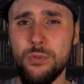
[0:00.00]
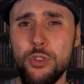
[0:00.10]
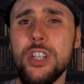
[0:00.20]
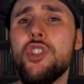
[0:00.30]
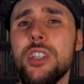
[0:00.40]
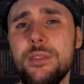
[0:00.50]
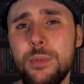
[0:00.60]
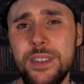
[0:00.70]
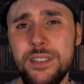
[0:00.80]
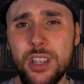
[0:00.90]
rigid
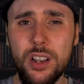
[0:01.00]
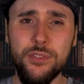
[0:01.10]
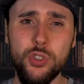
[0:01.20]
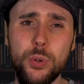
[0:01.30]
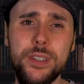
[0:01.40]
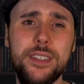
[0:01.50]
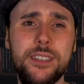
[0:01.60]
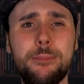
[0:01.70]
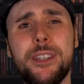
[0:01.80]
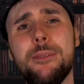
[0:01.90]
when tough
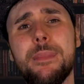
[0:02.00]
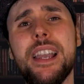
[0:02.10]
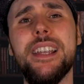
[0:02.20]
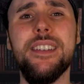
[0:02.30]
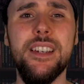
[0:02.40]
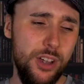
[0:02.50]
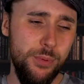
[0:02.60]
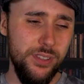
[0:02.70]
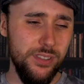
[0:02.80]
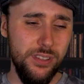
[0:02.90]
choices are being made. I
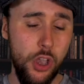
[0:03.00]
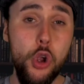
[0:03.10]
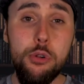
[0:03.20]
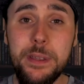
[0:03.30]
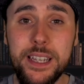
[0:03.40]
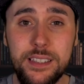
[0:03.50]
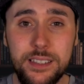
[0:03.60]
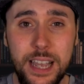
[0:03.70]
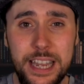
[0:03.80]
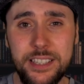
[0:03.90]
was hoping
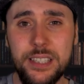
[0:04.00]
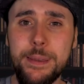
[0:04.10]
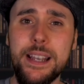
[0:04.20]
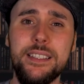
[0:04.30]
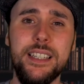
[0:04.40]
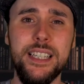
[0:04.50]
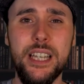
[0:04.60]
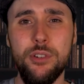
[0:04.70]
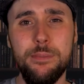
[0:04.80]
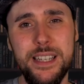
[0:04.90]
and expecting
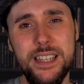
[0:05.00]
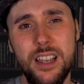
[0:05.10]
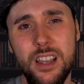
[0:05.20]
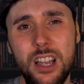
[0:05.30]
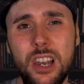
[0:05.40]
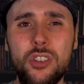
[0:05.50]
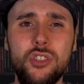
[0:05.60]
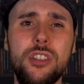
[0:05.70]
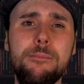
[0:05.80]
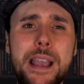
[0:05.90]
there would be a
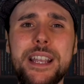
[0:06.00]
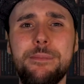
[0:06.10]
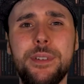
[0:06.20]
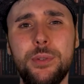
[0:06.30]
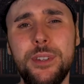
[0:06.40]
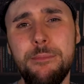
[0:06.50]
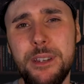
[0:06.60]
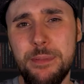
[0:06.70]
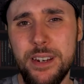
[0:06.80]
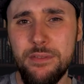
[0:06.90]
large debate between the
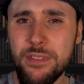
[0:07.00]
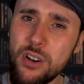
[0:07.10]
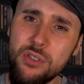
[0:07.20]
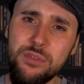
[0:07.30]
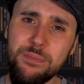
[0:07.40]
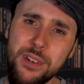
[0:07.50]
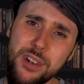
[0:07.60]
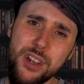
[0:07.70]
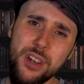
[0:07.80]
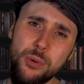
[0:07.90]
people involved, but
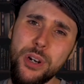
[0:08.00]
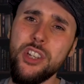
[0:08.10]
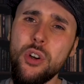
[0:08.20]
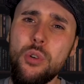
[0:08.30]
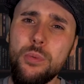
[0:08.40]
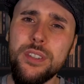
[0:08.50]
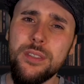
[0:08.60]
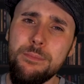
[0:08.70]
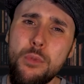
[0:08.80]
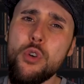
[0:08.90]
what I got
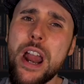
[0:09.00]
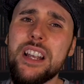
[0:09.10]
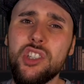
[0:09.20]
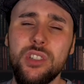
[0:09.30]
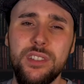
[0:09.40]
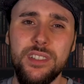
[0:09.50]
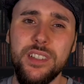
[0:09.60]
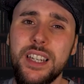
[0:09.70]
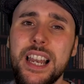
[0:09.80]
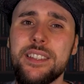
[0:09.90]
was more action
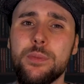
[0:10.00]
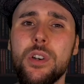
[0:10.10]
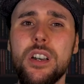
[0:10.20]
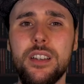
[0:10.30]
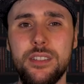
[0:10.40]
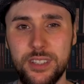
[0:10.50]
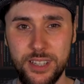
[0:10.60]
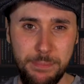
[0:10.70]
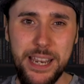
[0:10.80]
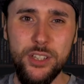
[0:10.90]
and less words.
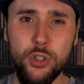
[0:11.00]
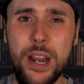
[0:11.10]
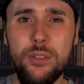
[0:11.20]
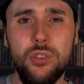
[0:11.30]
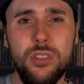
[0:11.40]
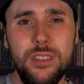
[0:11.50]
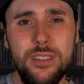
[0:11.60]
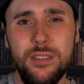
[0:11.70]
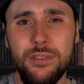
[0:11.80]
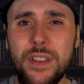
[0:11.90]
Blake Crouch does
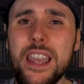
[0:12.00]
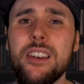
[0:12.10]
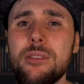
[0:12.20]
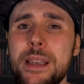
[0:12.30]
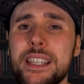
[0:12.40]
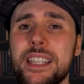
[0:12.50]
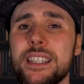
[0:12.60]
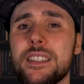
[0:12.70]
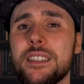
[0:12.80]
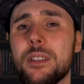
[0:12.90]
not fail at
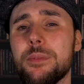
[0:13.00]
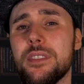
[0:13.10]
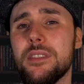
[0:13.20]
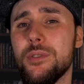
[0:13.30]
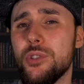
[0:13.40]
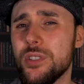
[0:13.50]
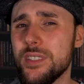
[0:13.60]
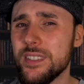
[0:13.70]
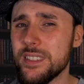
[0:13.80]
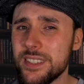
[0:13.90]
making this
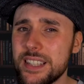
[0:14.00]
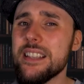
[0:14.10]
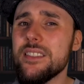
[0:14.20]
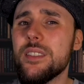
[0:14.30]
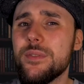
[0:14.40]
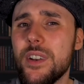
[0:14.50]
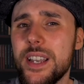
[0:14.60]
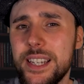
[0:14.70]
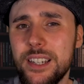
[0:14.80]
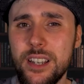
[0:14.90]
substitution
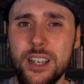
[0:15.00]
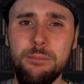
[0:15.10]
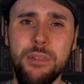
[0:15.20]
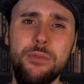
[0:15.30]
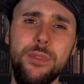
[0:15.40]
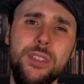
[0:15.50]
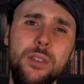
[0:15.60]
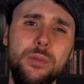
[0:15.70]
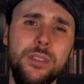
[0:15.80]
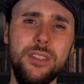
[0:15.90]
satisfying, but the
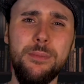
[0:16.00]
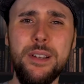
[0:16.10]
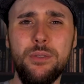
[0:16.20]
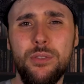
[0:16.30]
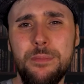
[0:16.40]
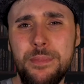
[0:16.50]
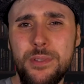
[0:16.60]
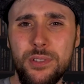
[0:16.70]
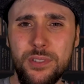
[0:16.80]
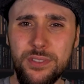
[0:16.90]
result does amount to a
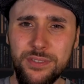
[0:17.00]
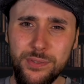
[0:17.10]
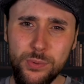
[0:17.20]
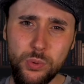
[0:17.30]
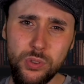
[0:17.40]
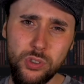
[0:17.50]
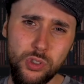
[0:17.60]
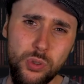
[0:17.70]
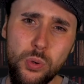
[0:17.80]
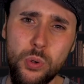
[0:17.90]
book that falls
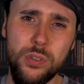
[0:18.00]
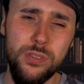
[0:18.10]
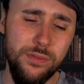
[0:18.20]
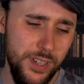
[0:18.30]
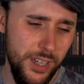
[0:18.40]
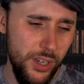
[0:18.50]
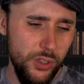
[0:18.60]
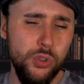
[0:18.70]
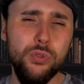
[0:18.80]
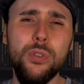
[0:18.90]
short of
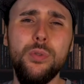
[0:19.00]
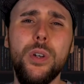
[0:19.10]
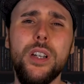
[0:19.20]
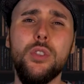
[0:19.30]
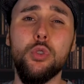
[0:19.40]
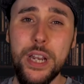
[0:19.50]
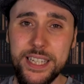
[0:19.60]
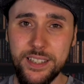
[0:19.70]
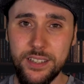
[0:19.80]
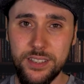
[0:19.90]
true
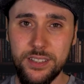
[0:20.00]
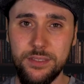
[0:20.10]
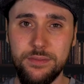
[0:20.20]
greatness.